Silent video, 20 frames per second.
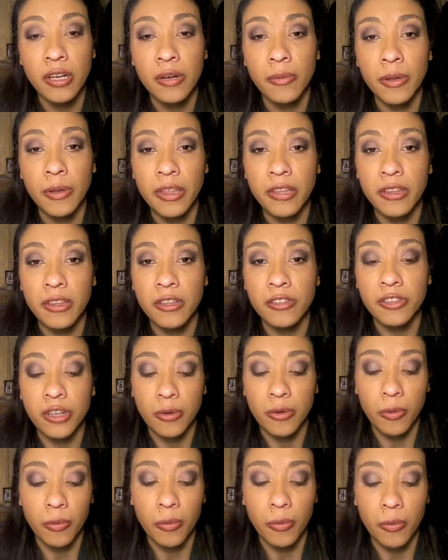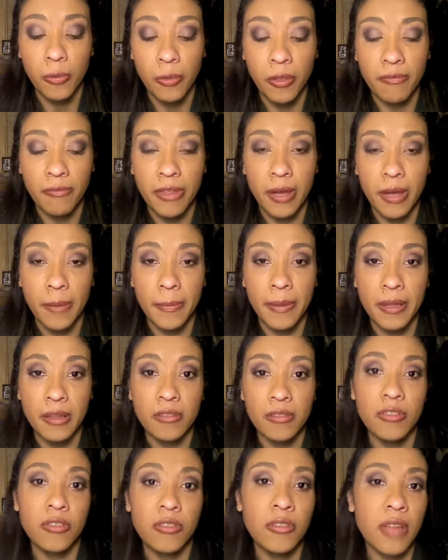really the general rule of thumb
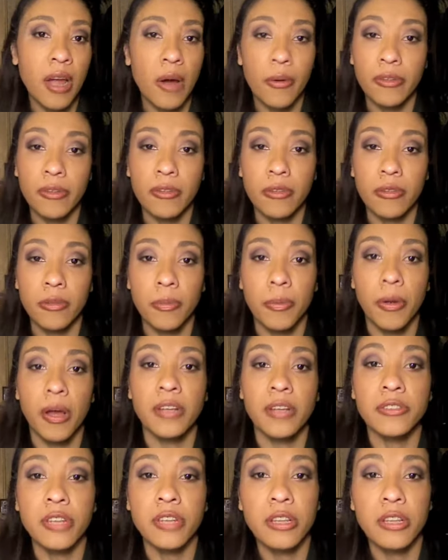is just always use a brush.